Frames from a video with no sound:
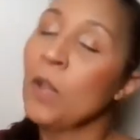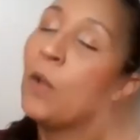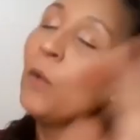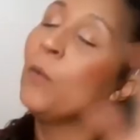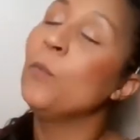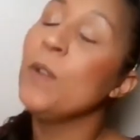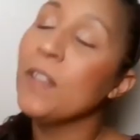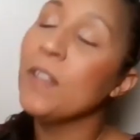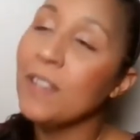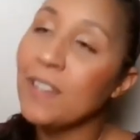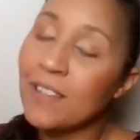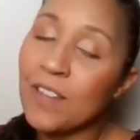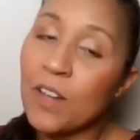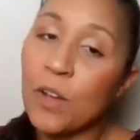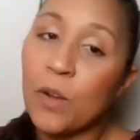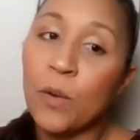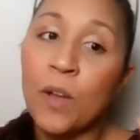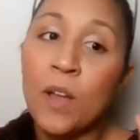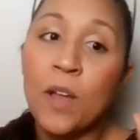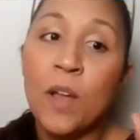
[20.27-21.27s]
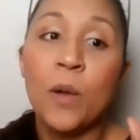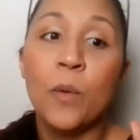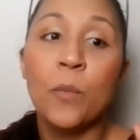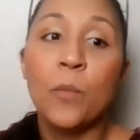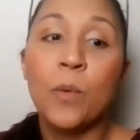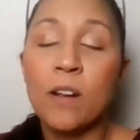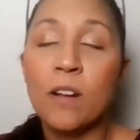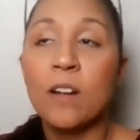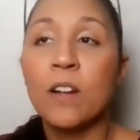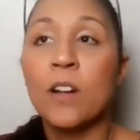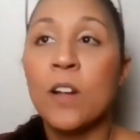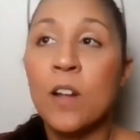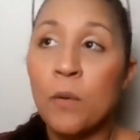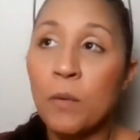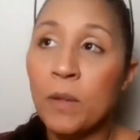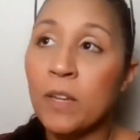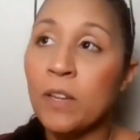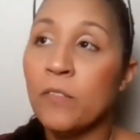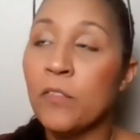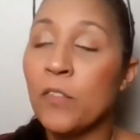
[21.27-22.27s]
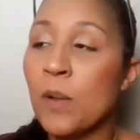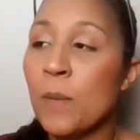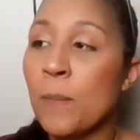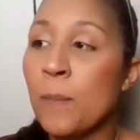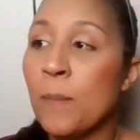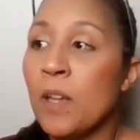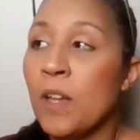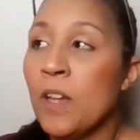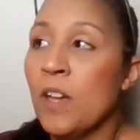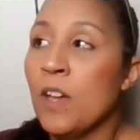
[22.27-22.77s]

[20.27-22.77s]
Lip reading: Really though, we're going from